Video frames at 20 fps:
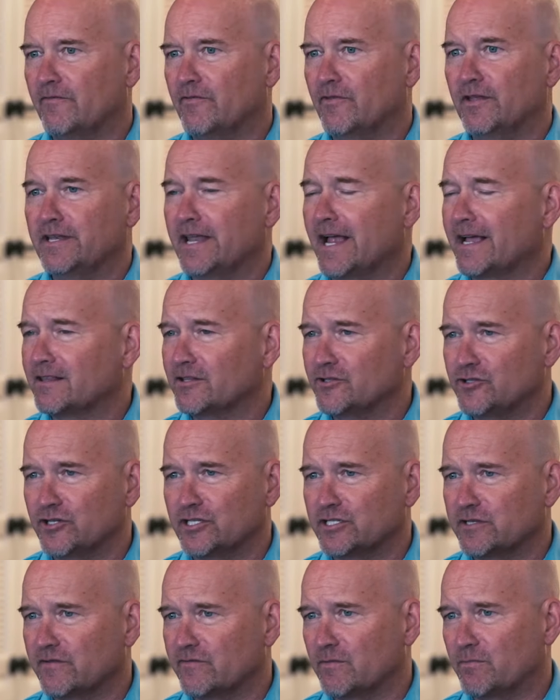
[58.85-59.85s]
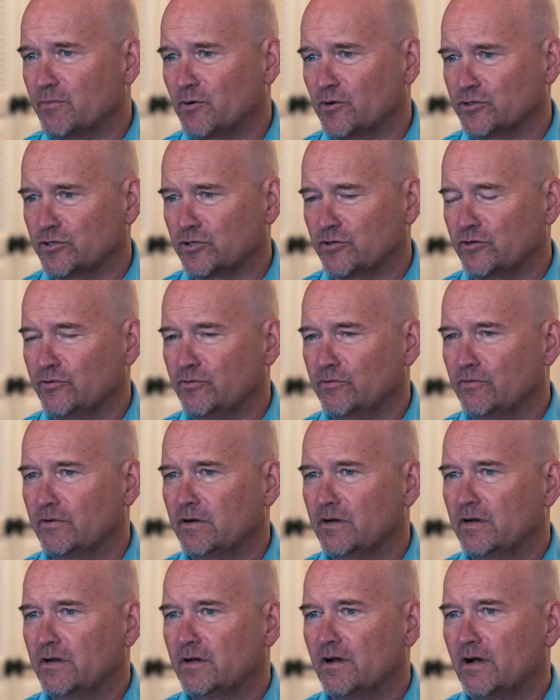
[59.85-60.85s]
the negligence of the person who
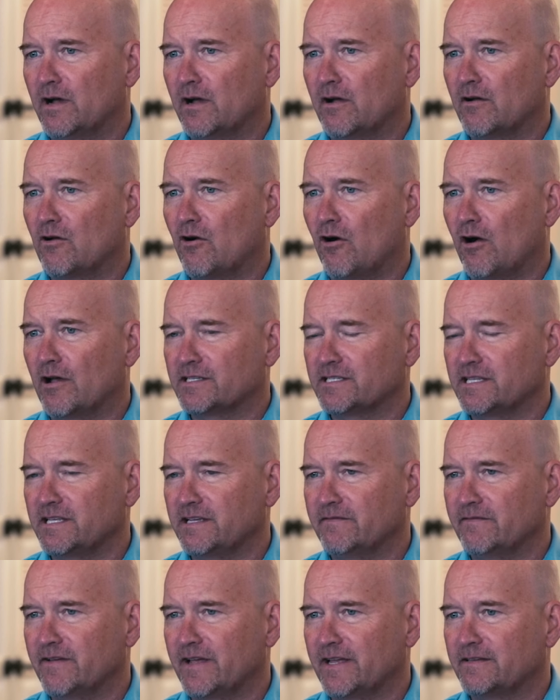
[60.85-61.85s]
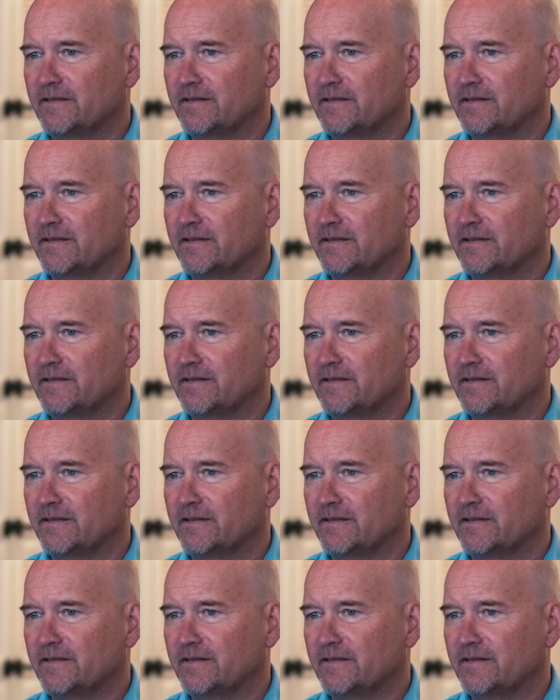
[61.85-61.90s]
caused the event.